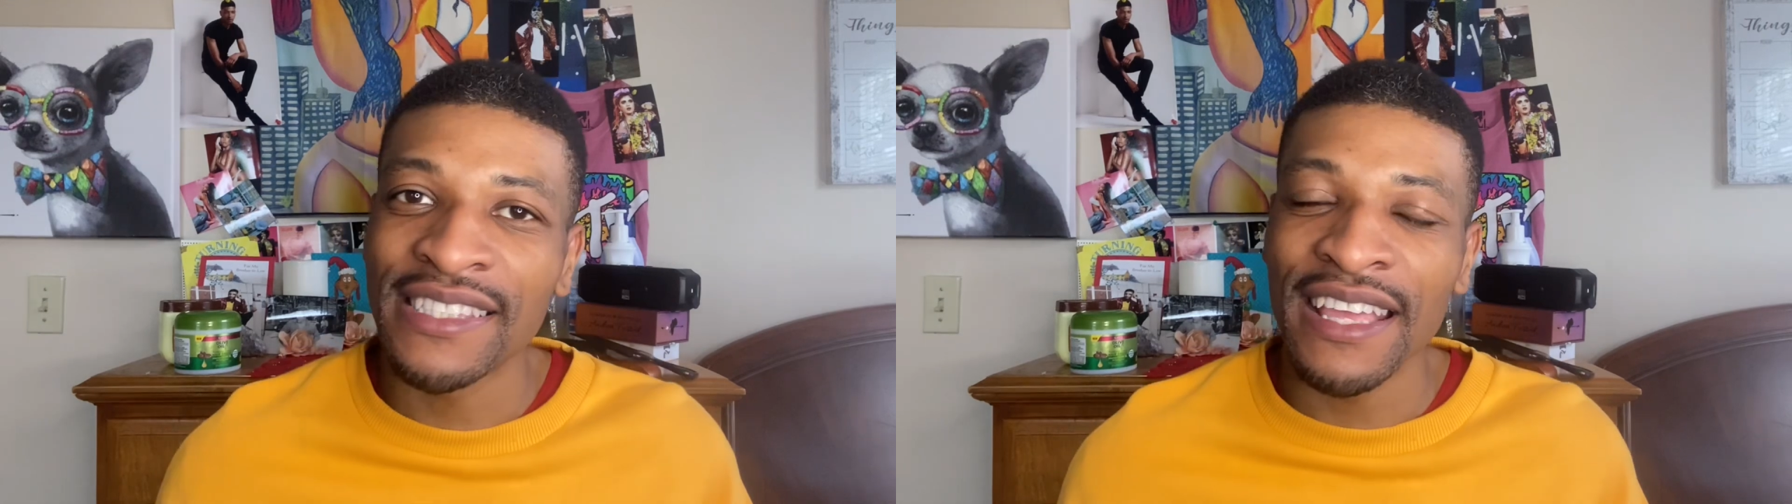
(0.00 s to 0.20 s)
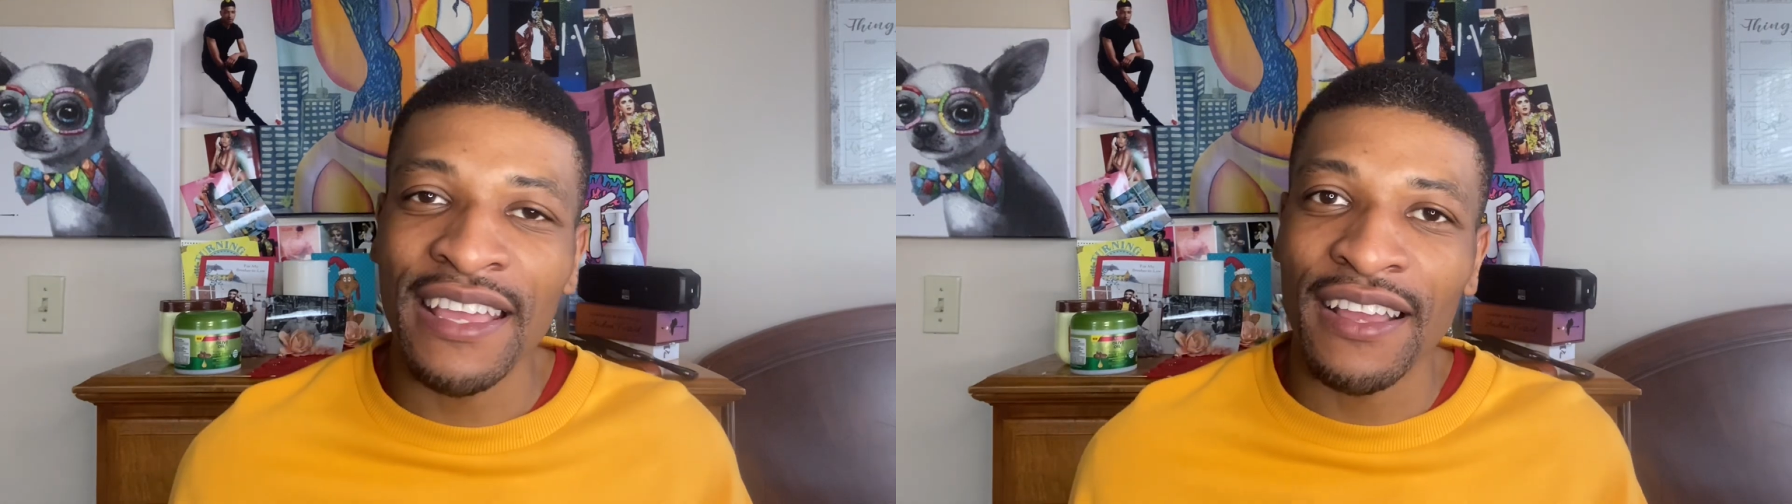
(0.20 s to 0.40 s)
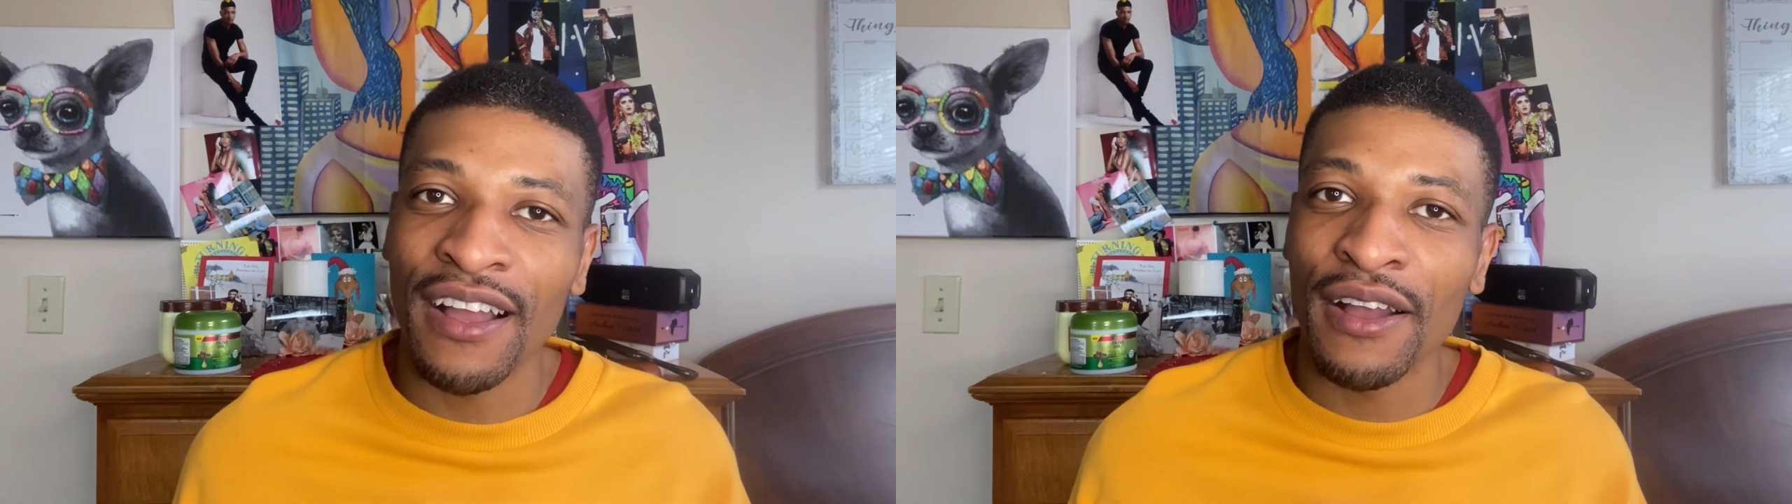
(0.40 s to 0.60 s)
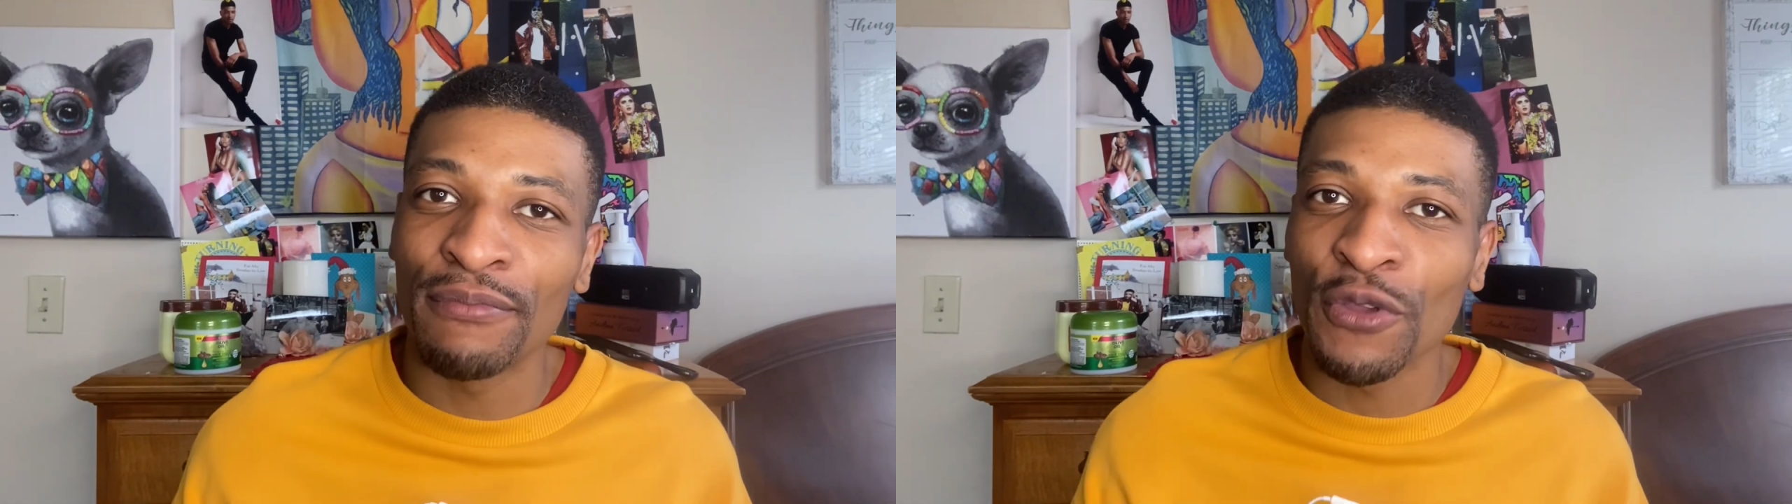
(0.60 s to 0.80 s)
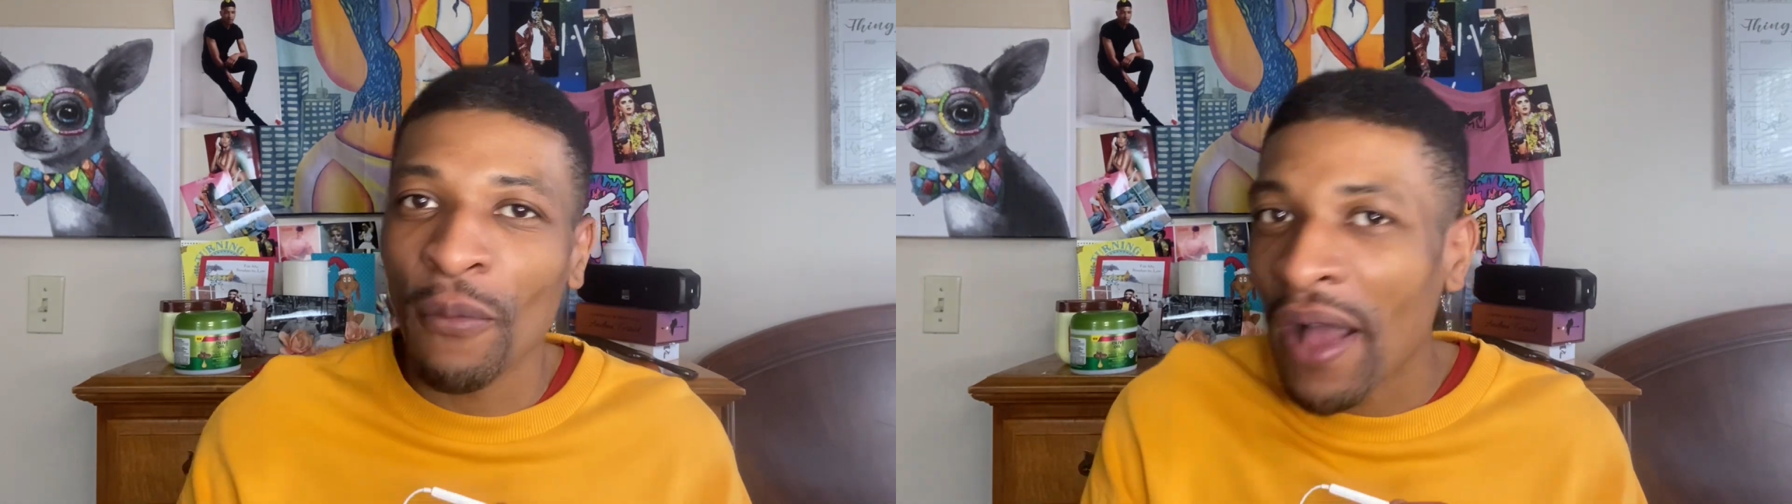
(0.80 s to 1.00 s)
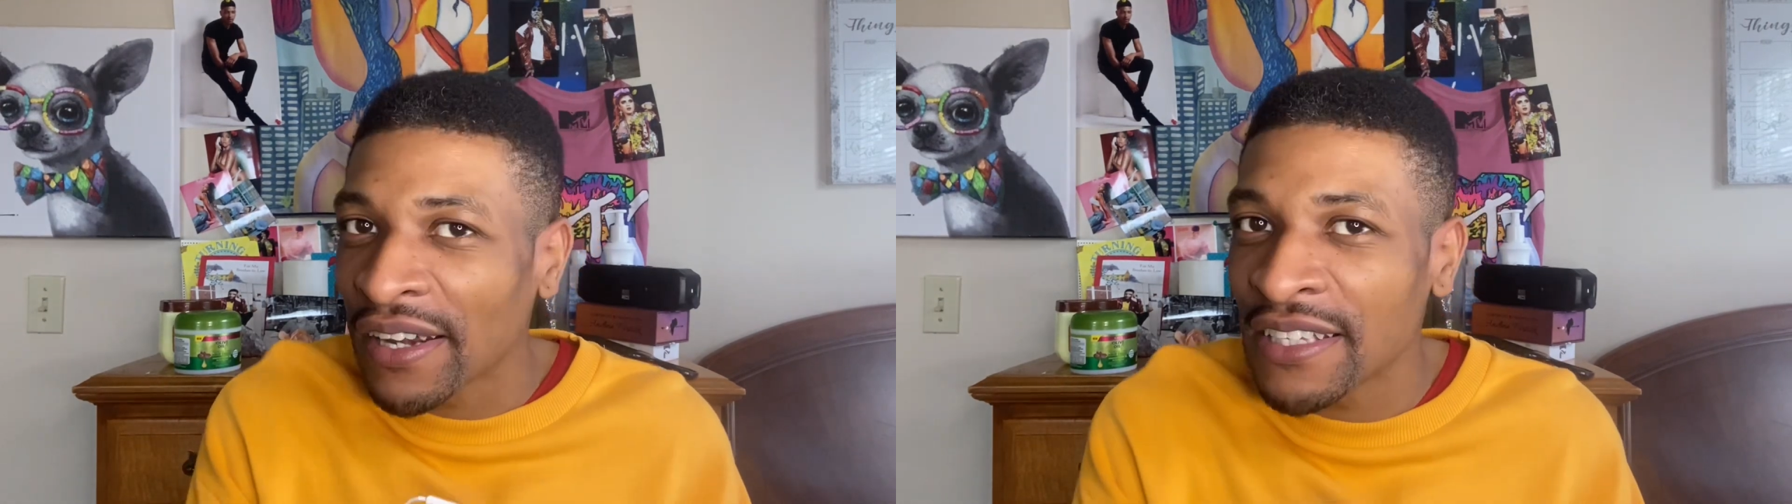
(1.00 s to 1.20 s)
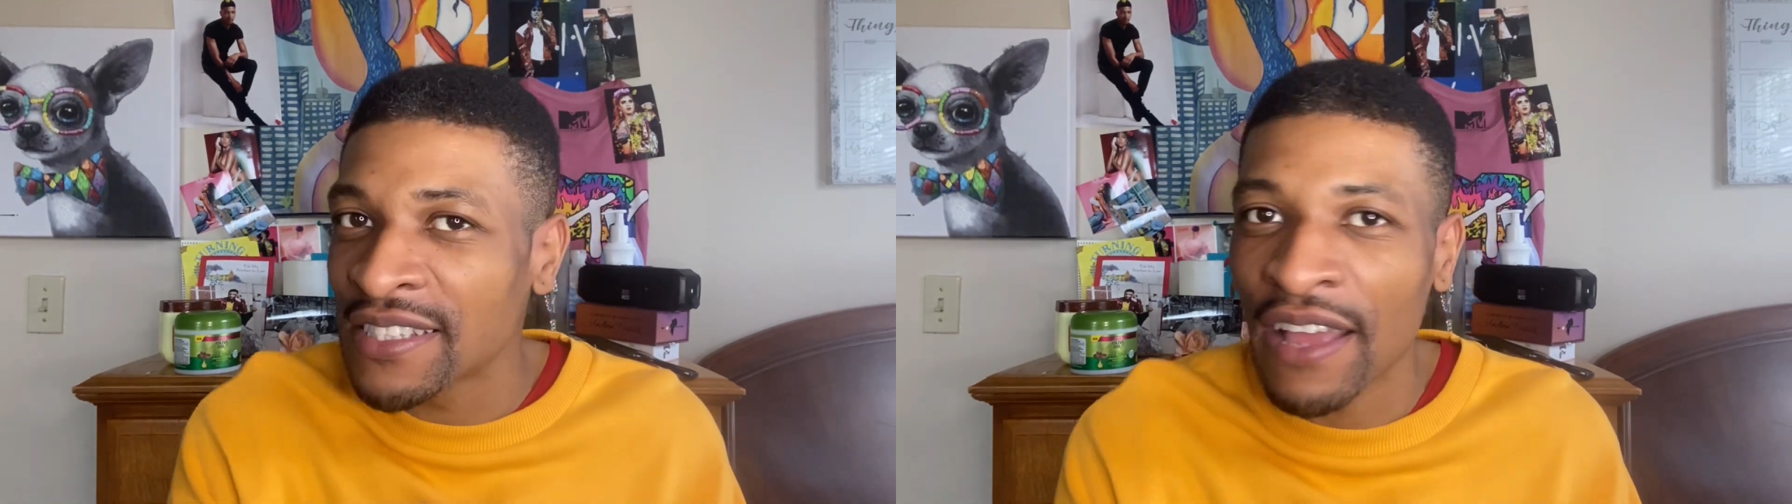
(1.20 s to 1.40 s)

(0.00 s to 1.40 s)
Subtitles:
think Normani's